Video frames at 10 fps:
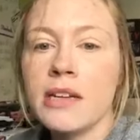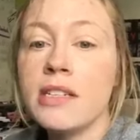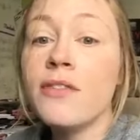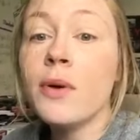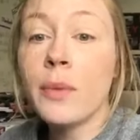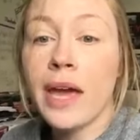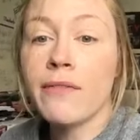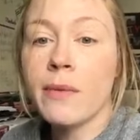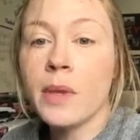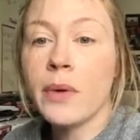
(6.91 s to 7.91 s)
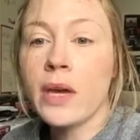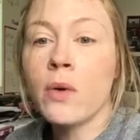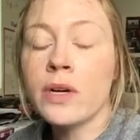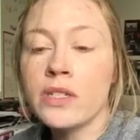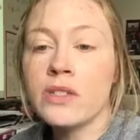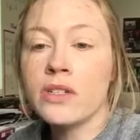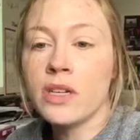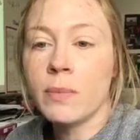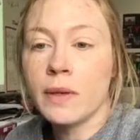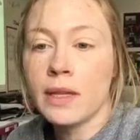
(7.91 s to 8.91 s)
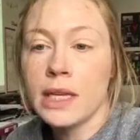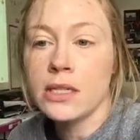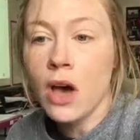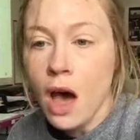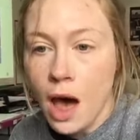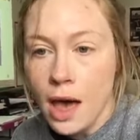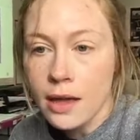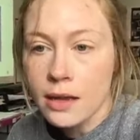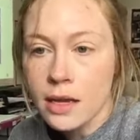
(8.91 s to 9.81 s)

in a different way from the way courses are typically taught.